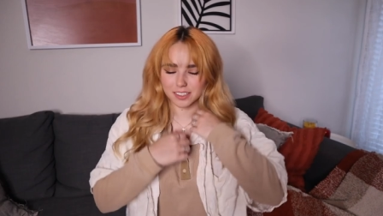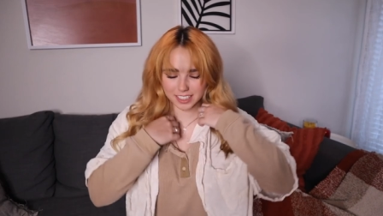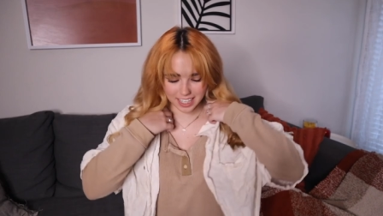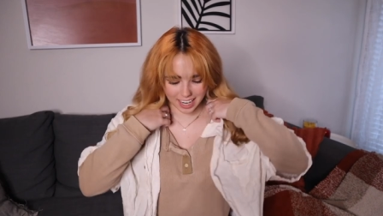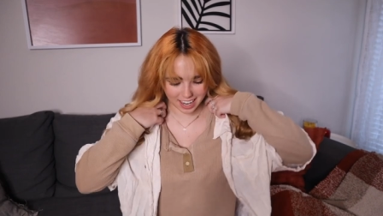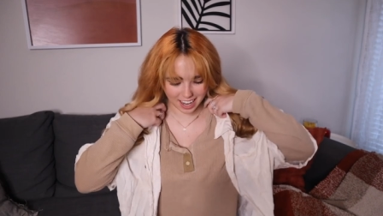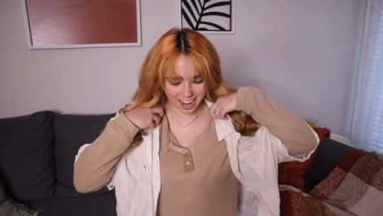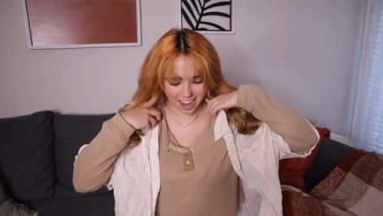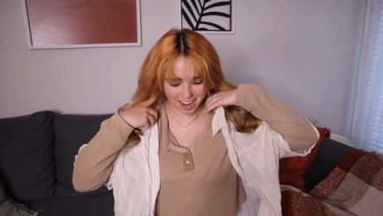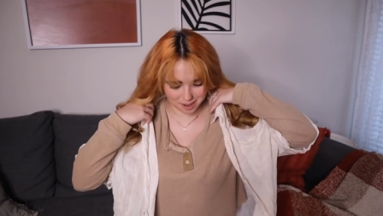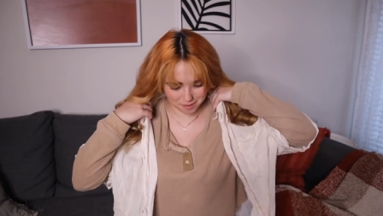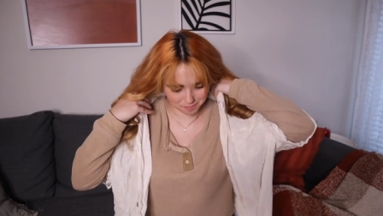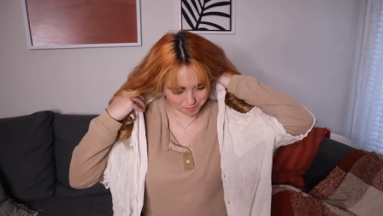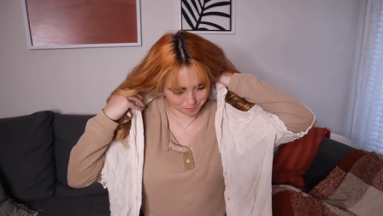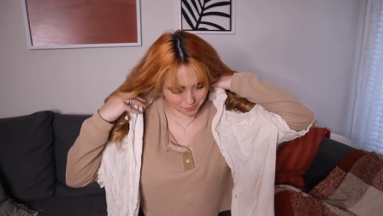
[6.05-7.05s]
today
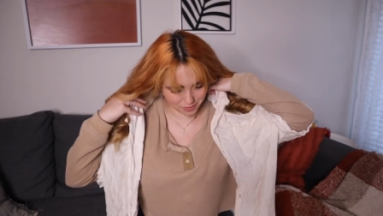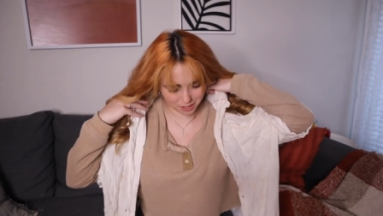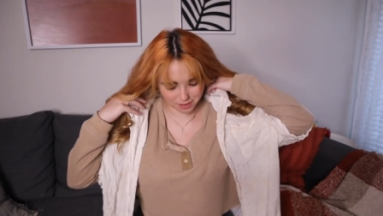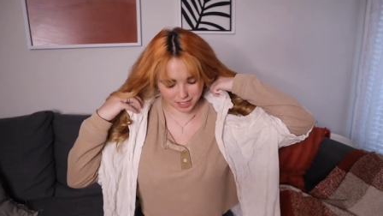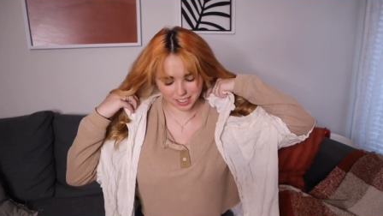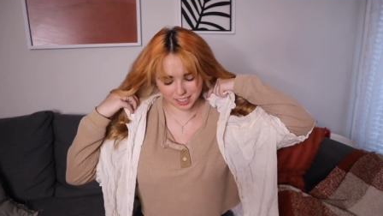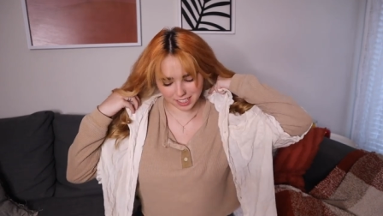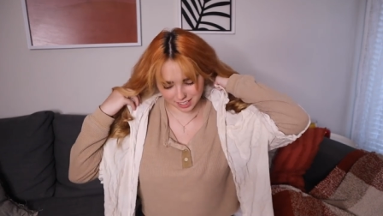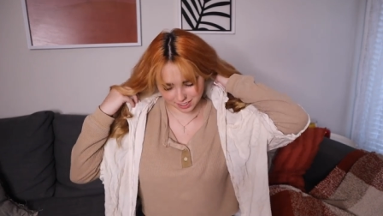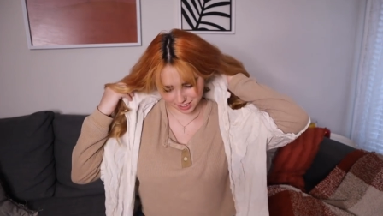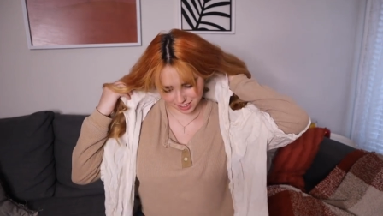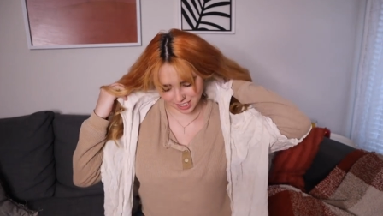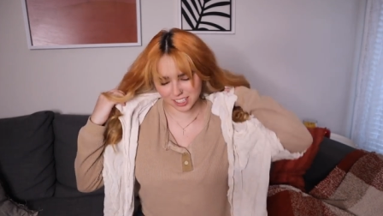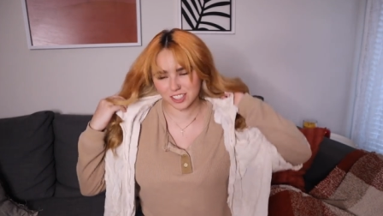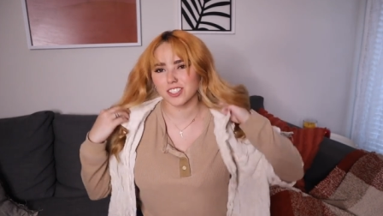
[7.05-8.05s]
I'm filming
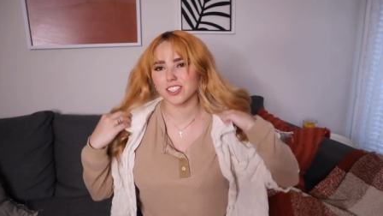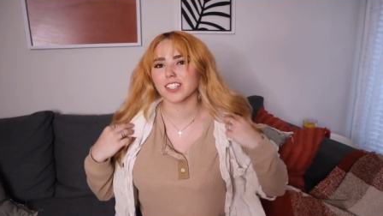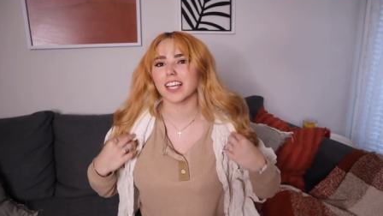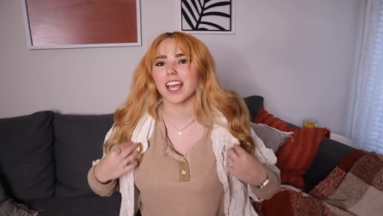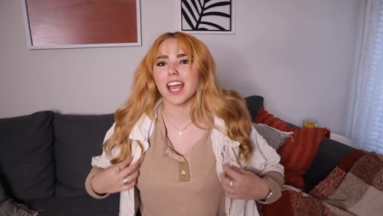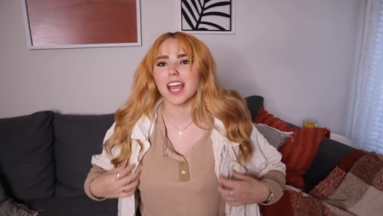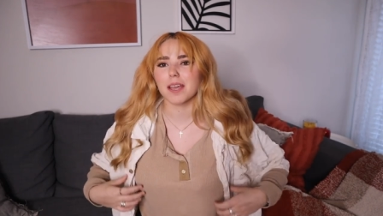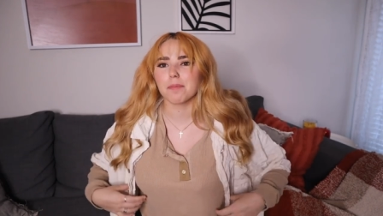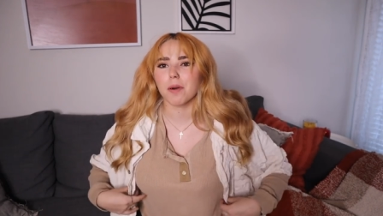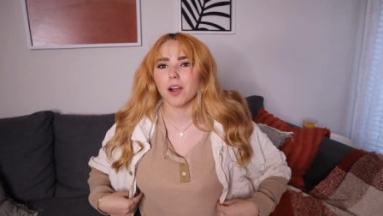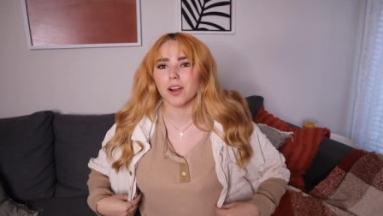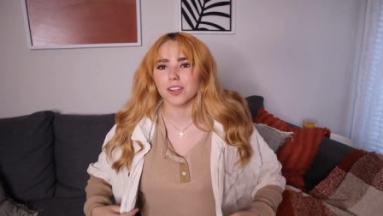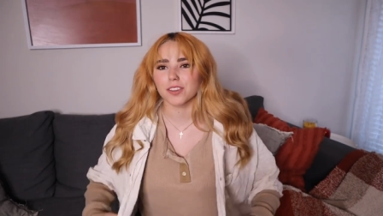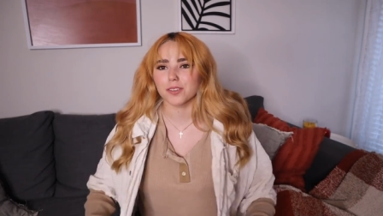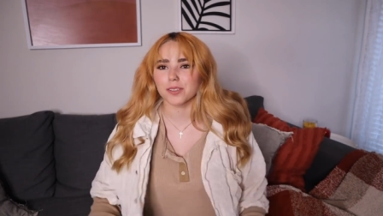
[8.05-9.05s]
essentially a
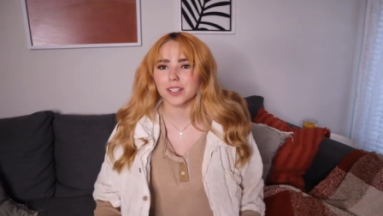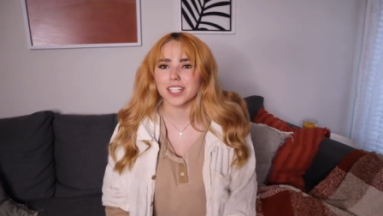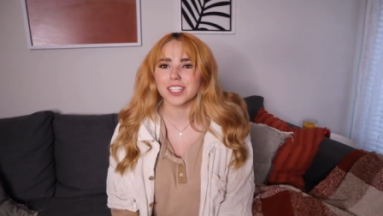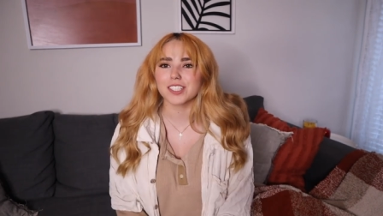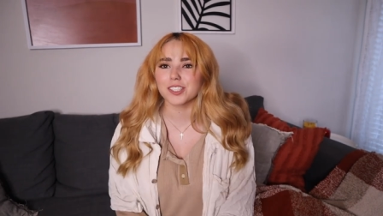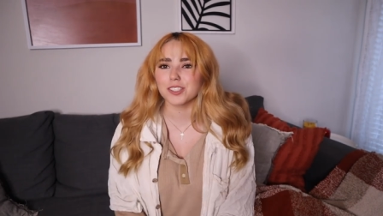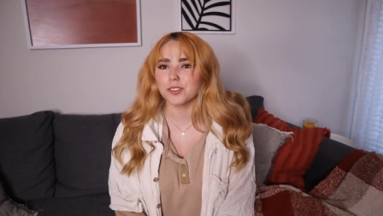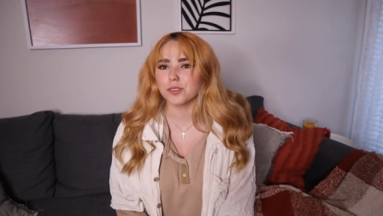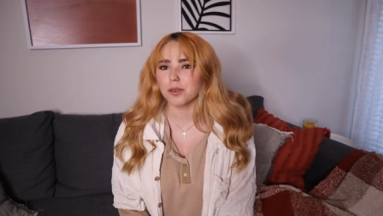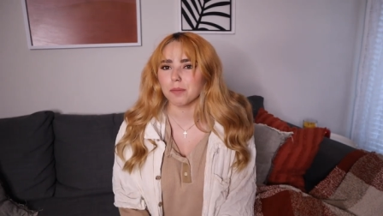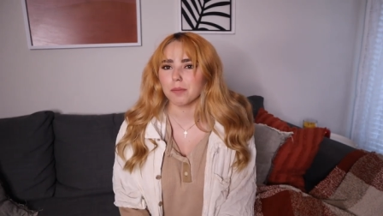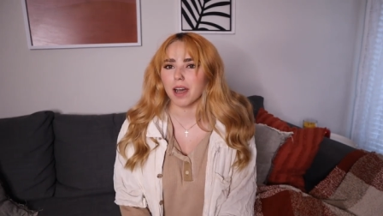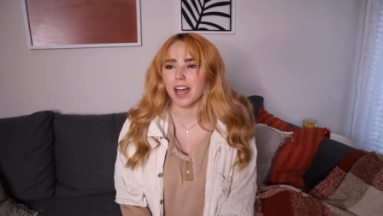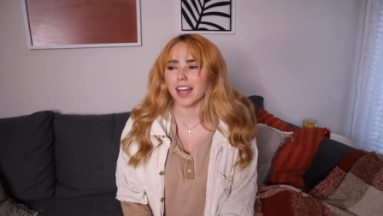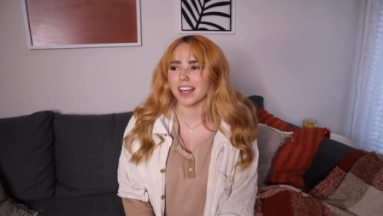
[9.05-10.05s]
part three to
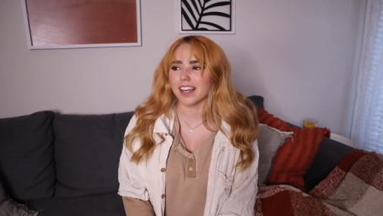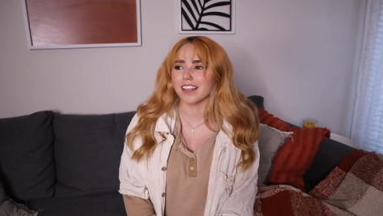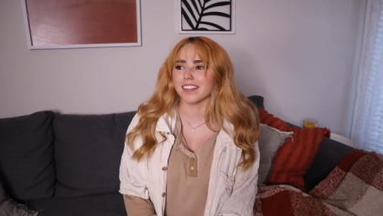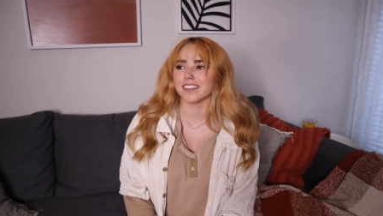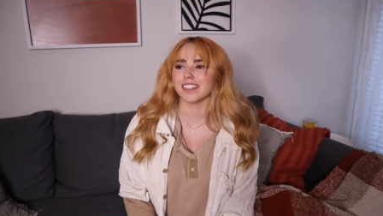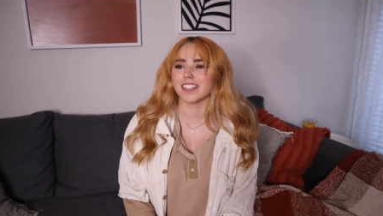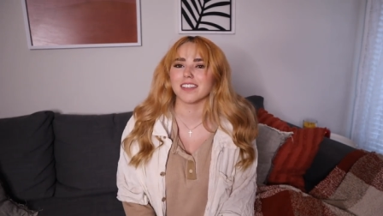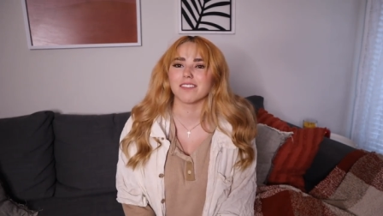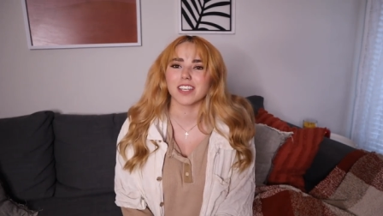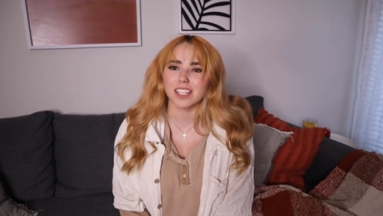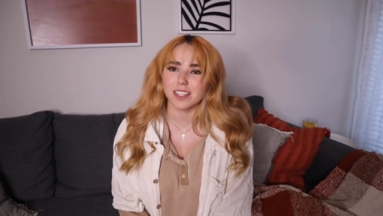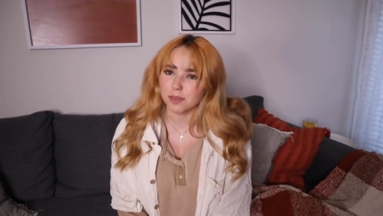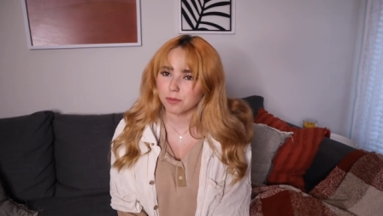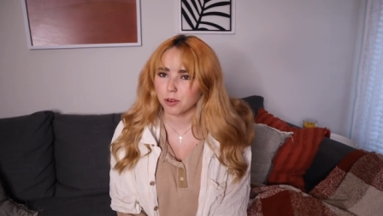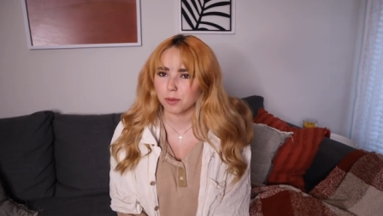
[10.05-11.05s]
my
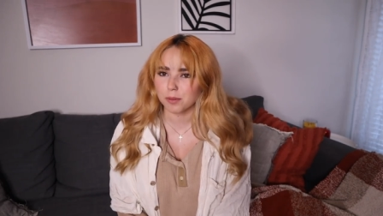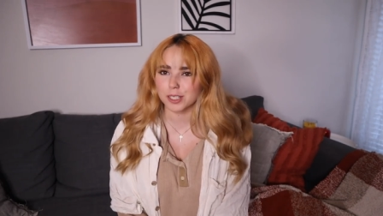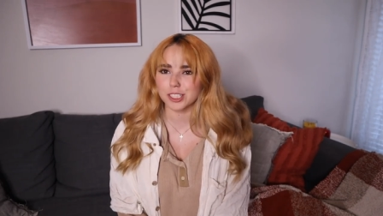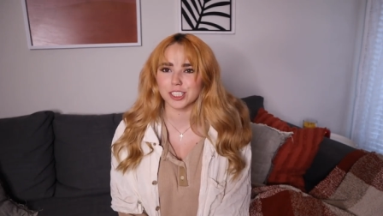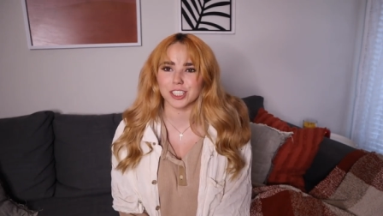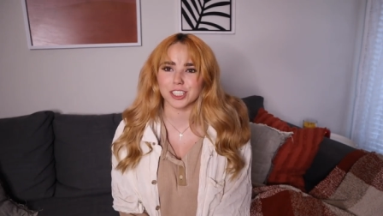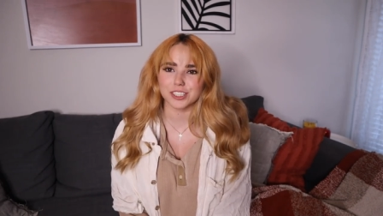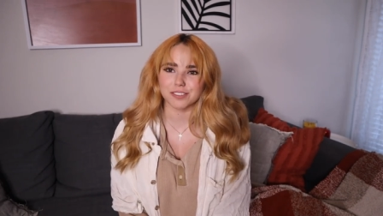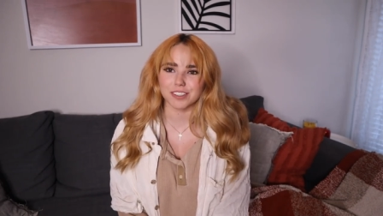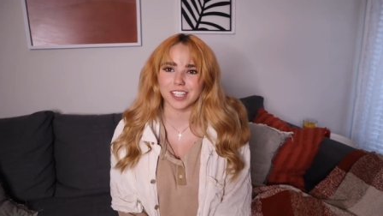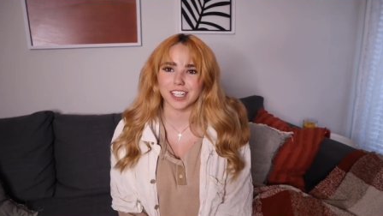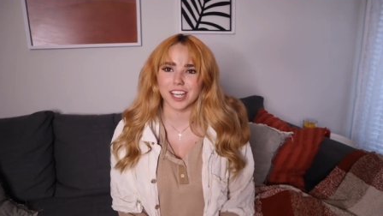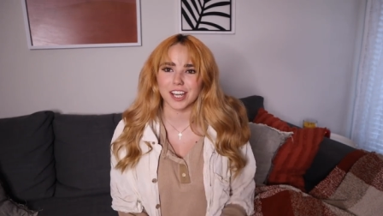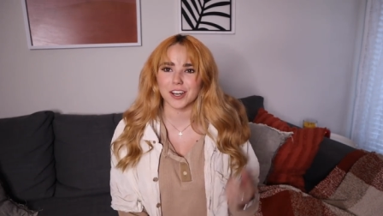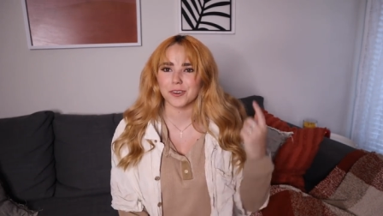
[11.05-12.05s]
leaving the Mormon church
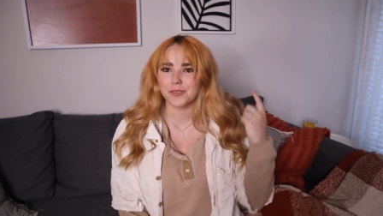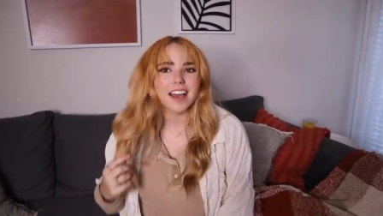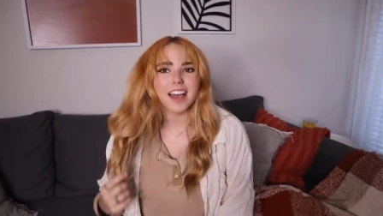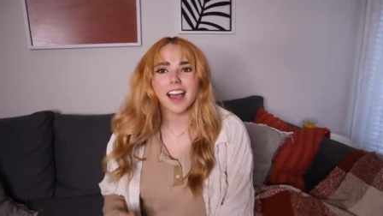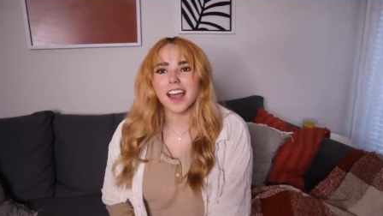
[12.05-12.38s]
video.